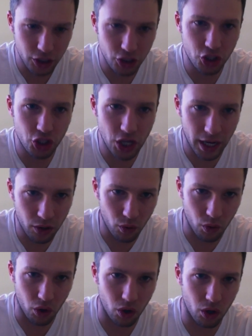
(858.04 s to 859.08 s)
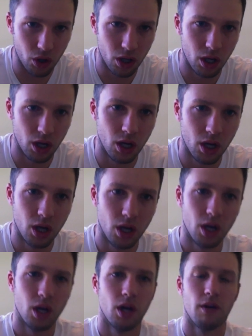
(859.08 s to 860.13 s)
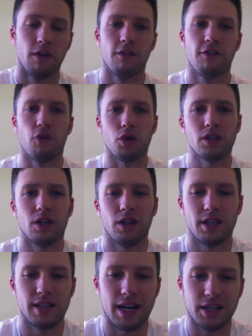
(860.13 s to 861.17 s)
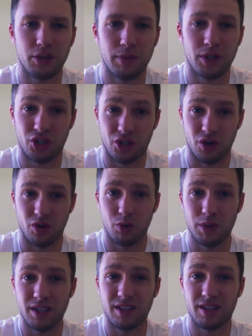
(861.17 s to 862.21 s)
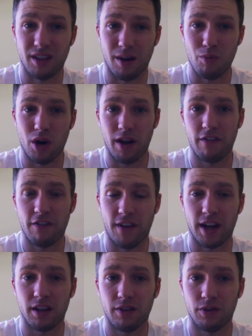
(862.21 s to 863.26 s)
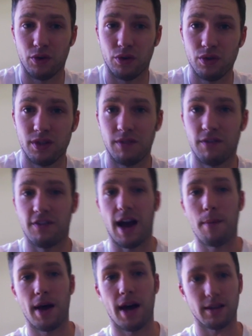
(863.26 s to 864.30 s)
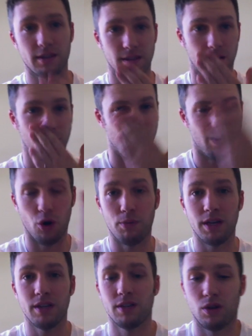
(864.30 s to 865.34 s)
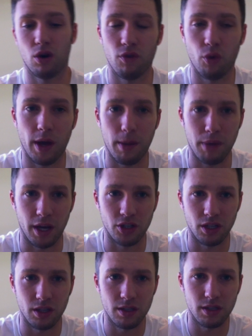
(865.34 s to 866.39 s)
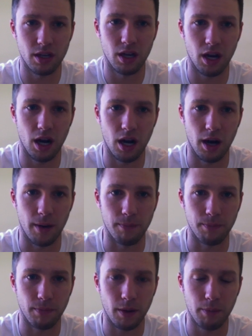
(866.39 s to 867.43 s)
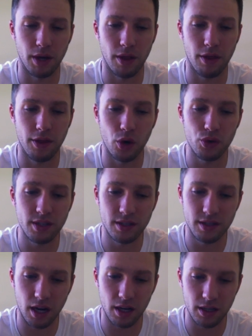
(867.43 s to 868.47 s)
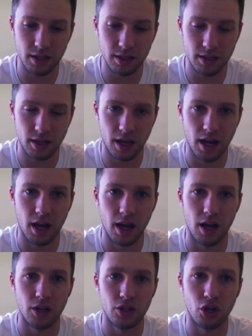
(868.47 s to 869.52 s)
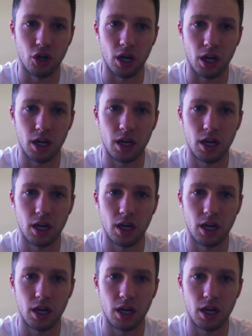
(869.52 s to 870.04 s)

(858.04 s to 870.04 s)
general, Forskolin has actually been shown to be somewhat effective in reducing fat mass in obese and overweight patients. But those studies took